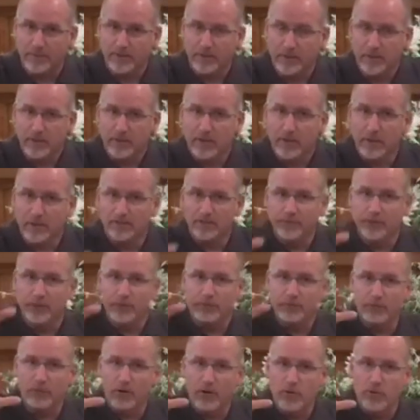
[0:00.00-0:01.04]
of the
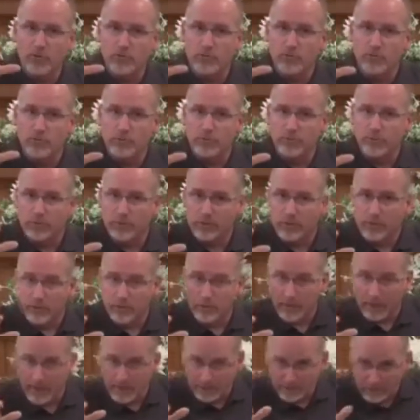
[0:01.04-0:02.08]
throne
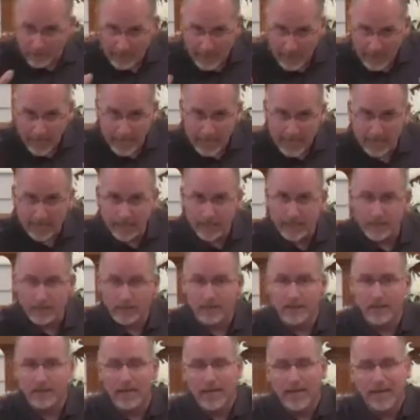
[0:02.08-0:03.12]
and of the hand.
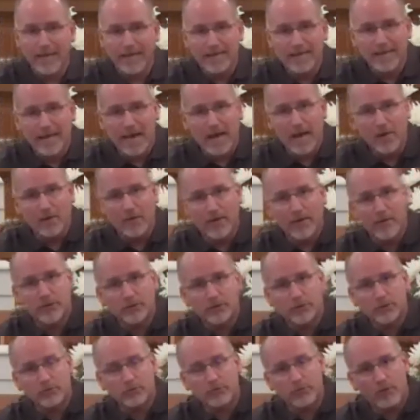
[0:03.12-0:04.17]
And now a
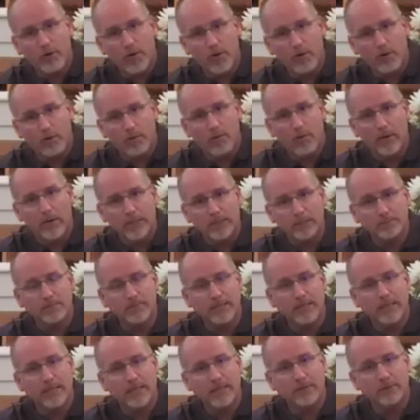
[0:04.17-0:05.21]
scroll has
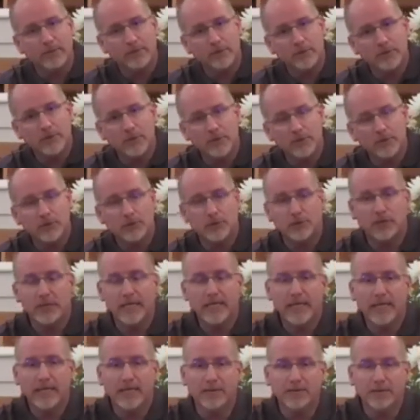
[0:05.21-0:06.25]
been introduced
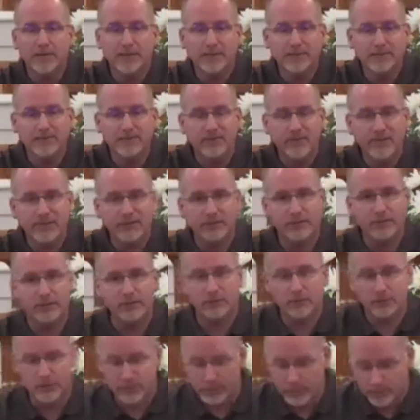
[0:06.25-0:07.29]
in this vision
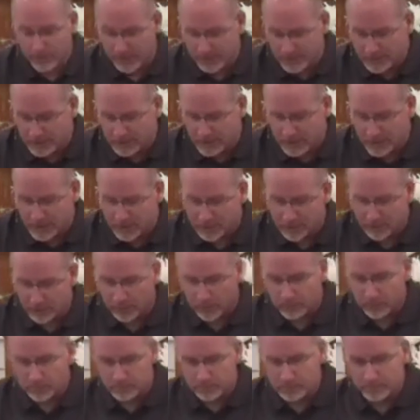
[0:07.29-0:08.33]
to Ezekiel.
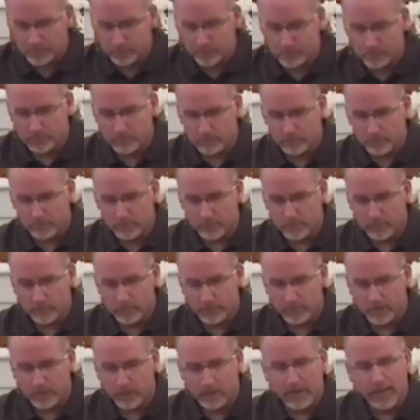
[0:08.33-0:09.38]

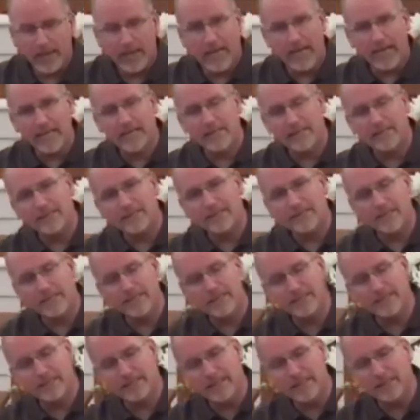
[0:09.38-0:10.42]
And in
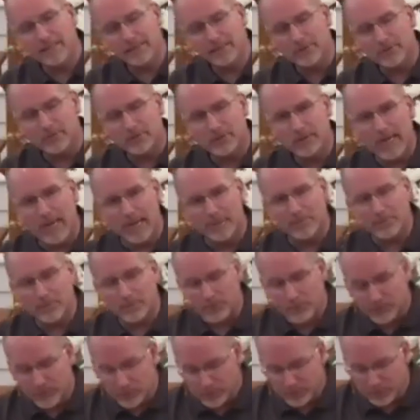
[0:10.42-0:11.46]
Ezekiel chapter
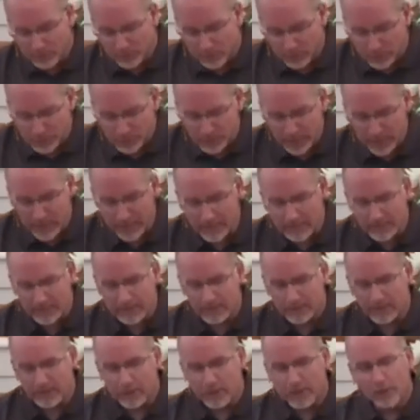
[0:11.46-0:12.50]
2, verse 8,
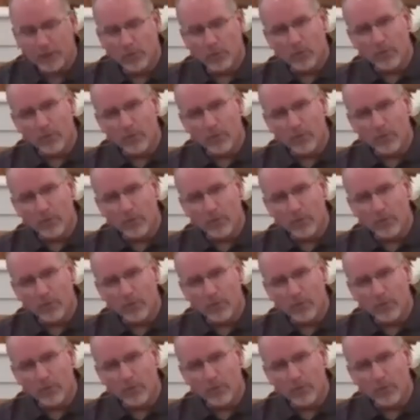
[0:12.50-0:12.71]
we